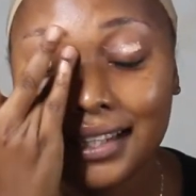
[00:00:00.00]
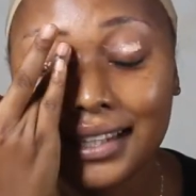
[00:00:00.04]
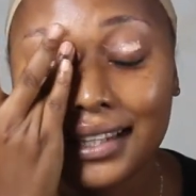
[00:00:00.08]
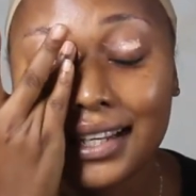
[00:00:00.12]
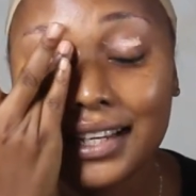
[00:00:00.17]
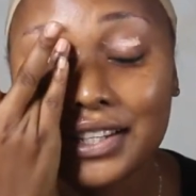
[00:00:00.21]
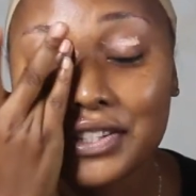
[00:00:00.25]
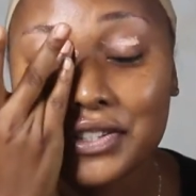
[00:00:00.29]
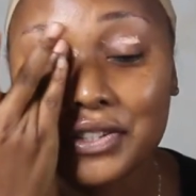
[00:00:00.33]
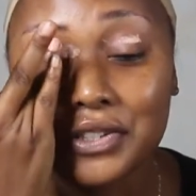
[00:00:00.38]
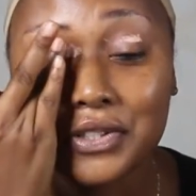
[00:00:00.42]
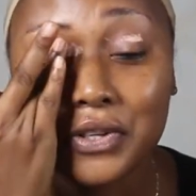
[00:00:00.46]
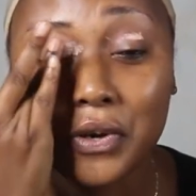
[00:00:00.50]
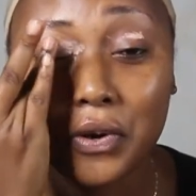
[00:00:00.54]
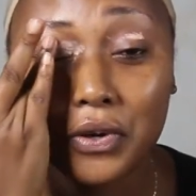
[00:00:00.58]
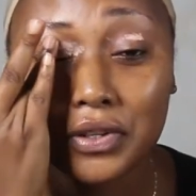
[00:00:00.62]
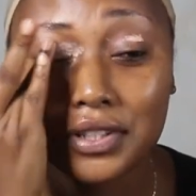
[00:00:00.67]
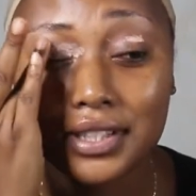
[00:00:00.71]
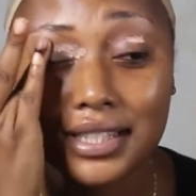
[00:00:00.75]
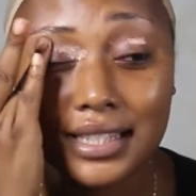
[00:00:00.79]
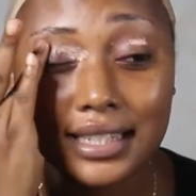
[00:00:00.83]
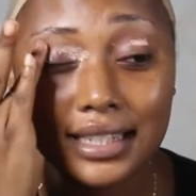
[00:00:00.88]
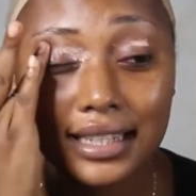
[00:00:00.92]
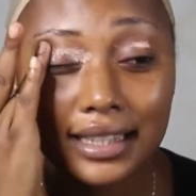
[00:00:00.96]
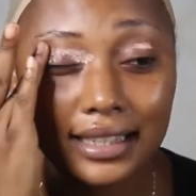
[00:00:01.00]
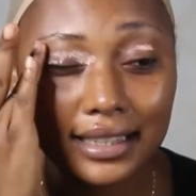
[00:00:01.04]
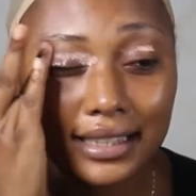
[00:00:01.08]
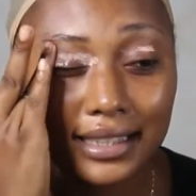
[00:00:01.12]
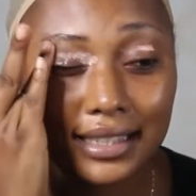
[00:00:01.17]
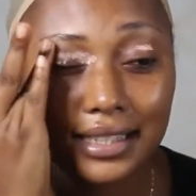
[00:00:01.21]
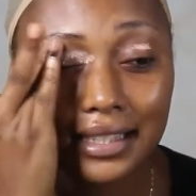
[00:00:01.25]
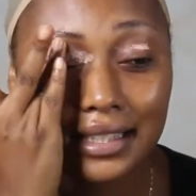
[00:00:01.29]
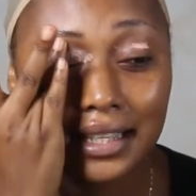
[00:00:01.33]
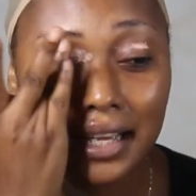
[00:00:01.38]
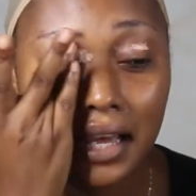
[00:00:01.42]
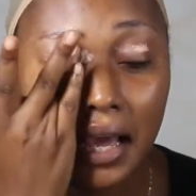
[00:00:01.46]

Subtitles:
let's just conceal it